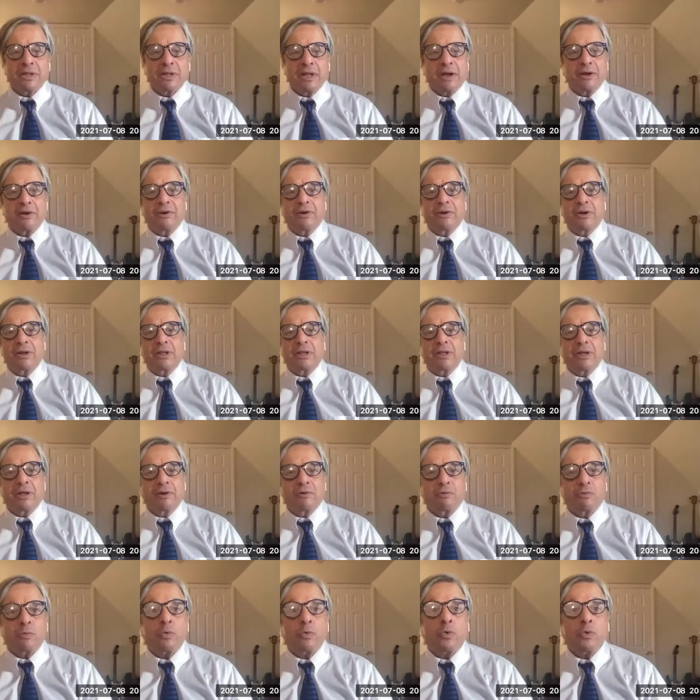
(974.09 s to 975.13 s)
clarity,
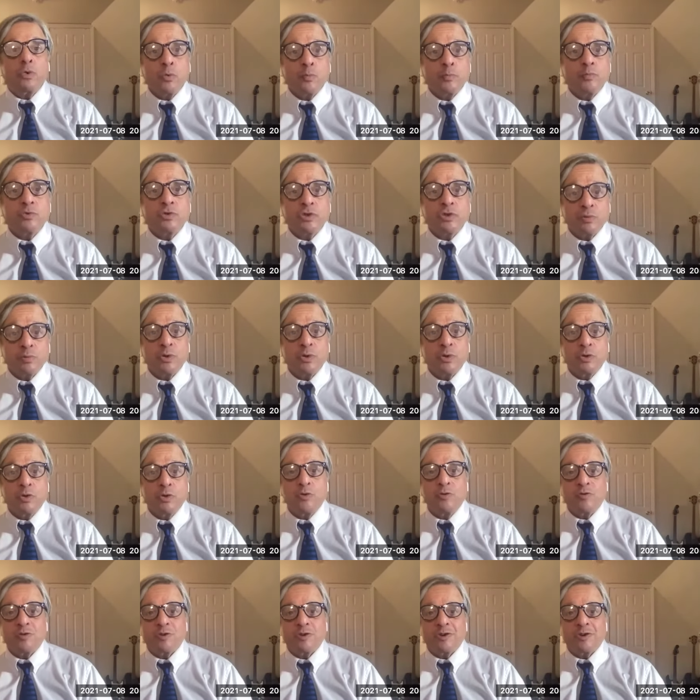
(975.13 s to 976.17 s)
and room to
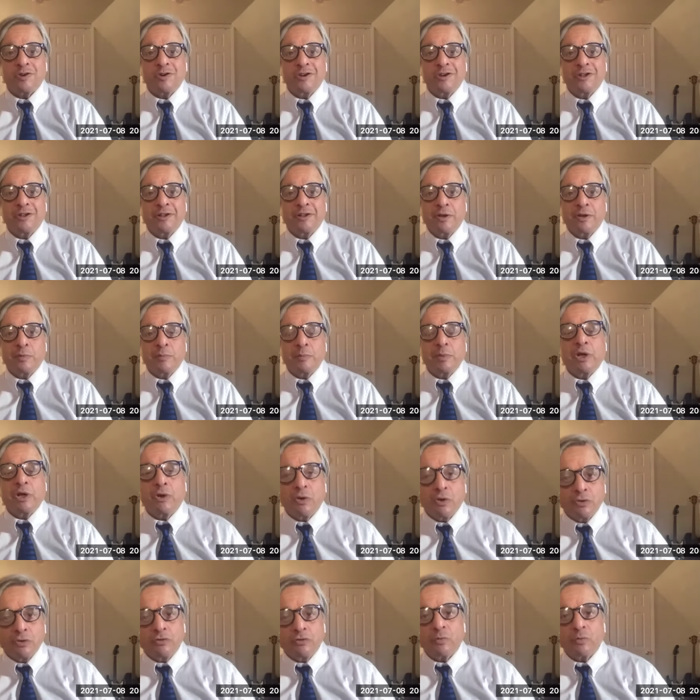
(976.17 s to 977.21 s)
maneuver,
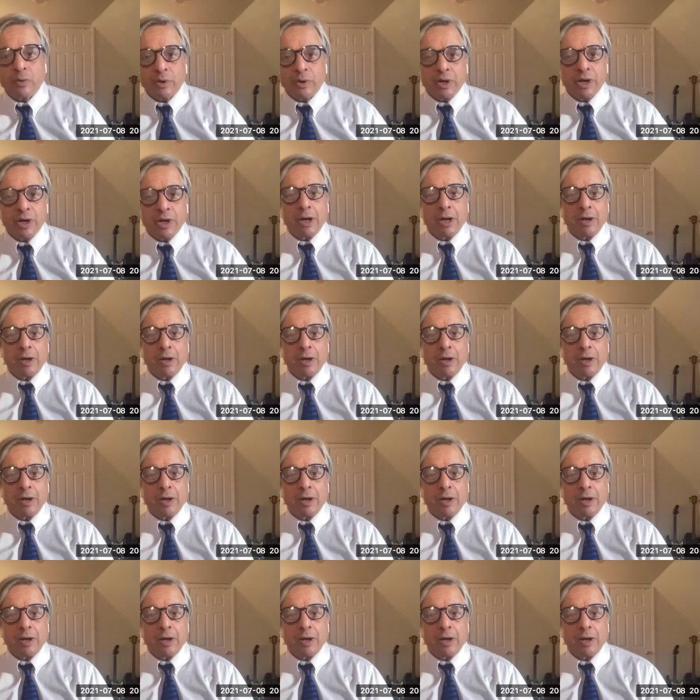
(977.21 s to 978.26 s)
because we're
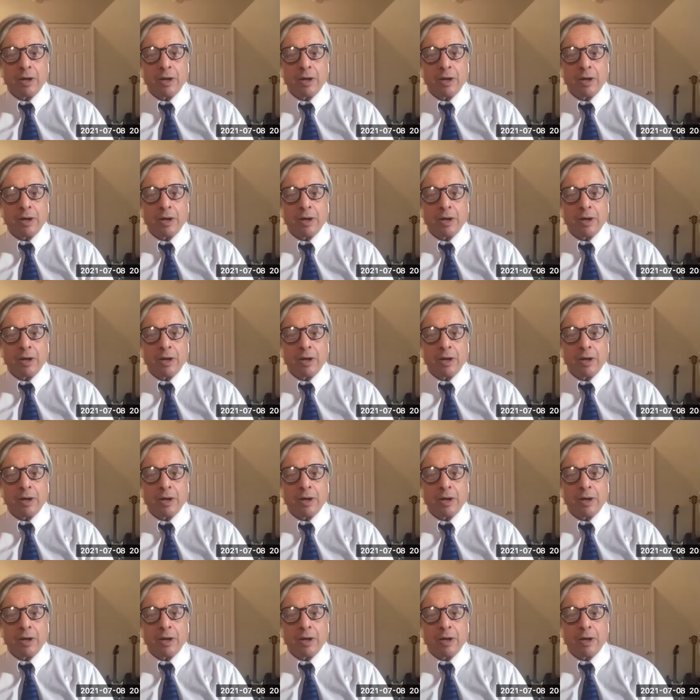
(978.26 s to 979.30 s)
coming from a base of
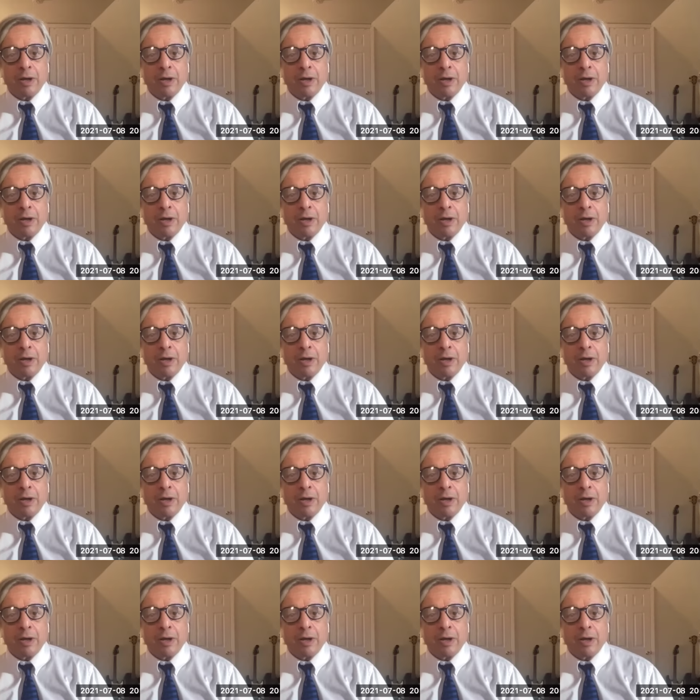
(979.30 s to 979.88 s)
serenity,